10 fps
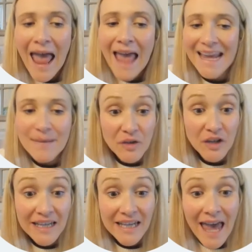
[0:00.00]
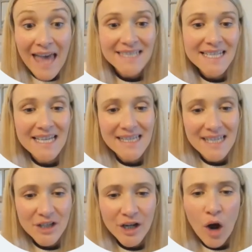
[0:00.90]
Aim 3 is to
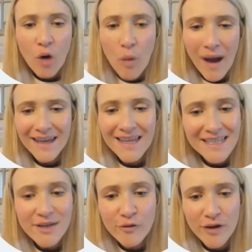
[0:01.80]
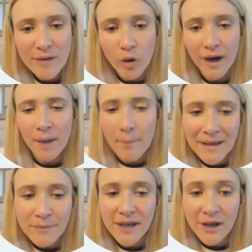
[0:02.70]
consider why the SEAL framework
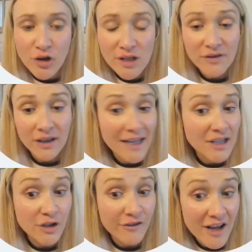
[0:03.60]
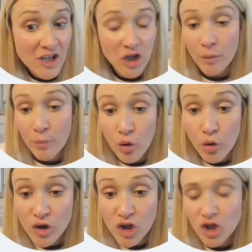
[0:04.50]
might be a useful intervention
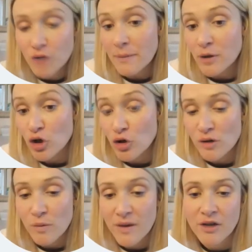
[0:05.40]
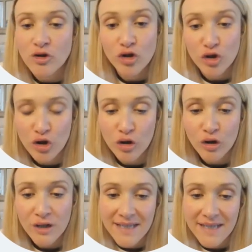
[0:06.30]
approach to maybe use within your school
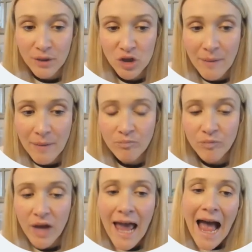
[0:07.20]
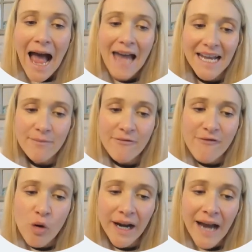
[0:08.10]
or establishment. And aim
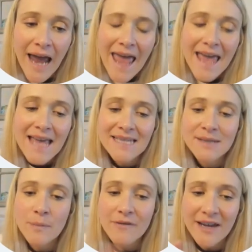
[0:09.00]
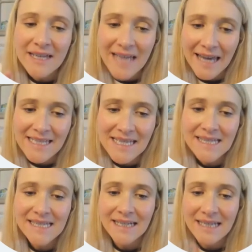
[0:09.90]
4 is to provide
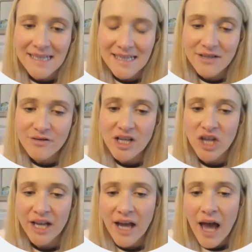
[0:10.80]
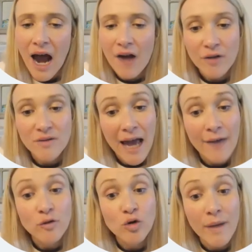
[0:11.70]
guidance and consideration around how
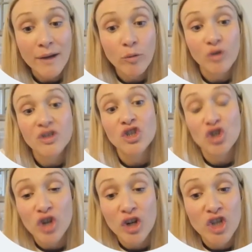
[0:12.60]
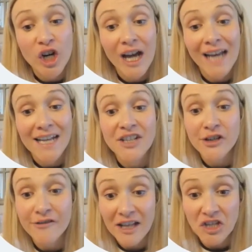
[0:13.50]
you might want to structure an
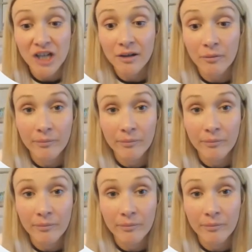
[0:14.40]
intervention.